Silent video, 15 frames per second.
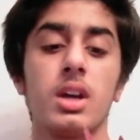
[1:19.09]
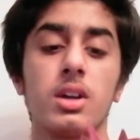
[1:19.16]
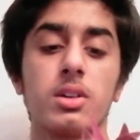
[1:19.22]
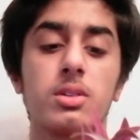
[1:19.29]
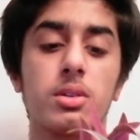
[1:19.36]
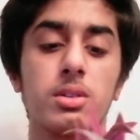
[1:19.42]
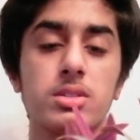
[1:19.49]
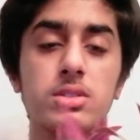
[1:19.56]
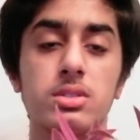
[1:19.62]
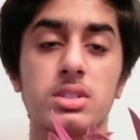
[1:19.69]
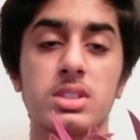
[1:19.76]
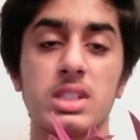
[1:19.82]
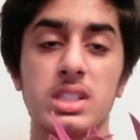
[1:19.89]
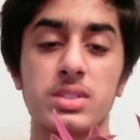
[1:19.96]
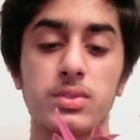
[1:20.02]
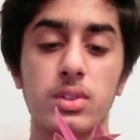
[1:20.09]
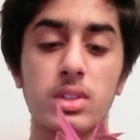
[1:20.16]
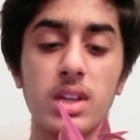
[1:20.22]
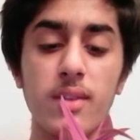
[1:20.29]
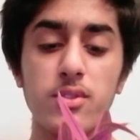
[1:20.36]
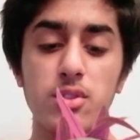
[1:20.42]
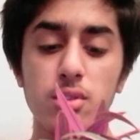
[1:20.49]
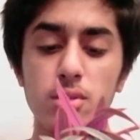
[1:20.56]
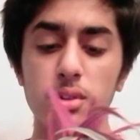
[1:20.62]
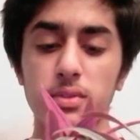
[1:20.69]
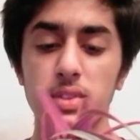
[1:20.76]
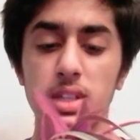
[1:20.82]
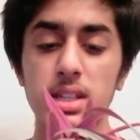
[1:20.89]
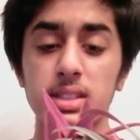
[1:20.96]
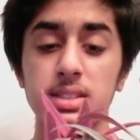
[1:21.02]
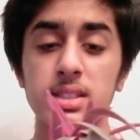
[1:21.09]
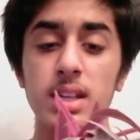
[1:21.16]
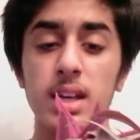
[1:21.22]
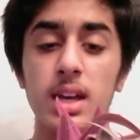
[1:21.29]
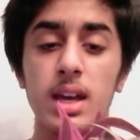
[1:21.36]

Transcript: grow it successfully. I have two of these.